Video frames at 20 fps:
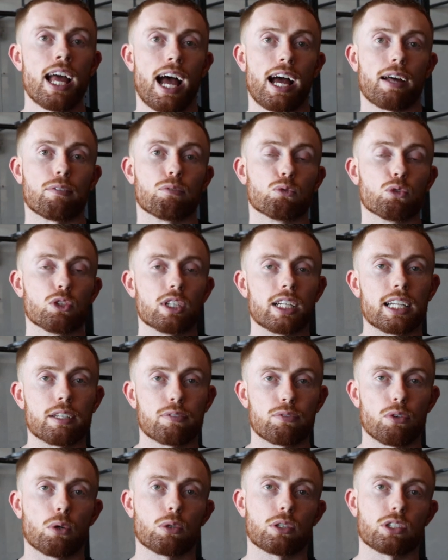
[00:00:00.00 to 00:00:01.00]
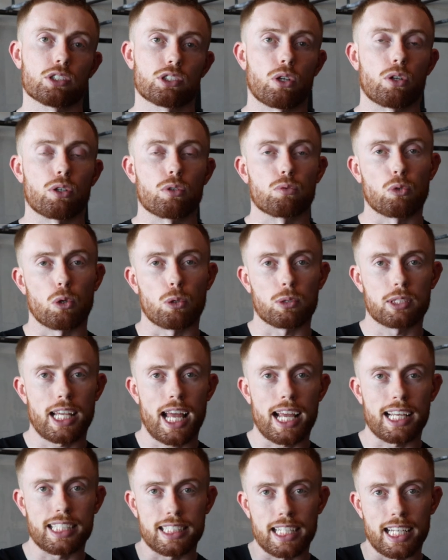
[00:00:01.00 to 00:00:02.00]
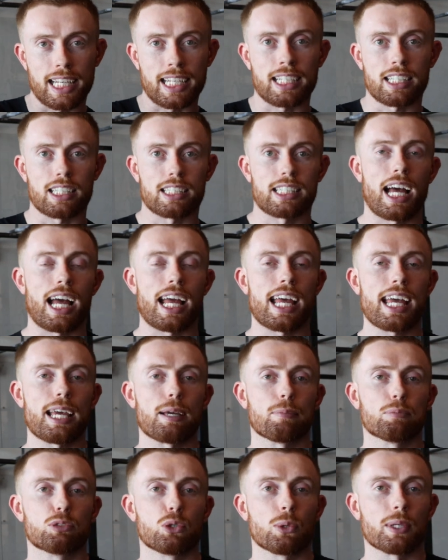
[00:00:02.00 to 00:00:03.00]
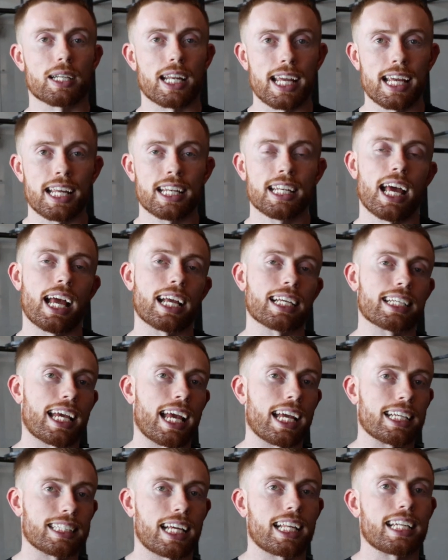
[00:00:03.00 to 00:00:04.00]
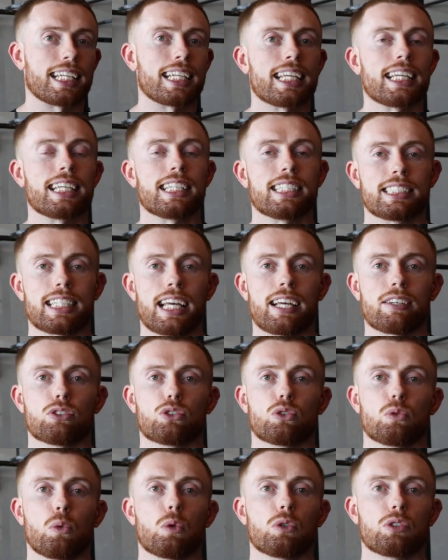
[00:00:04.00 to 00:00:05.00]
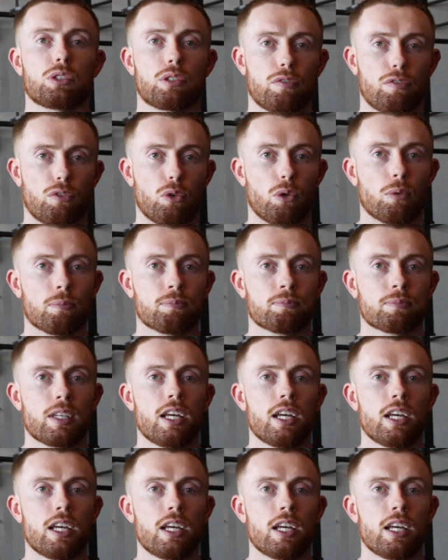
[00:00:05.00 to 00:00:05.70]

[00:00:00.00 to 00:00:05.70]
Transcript: and really focus on rotating that hip joint in and getting that knee down towards the floor.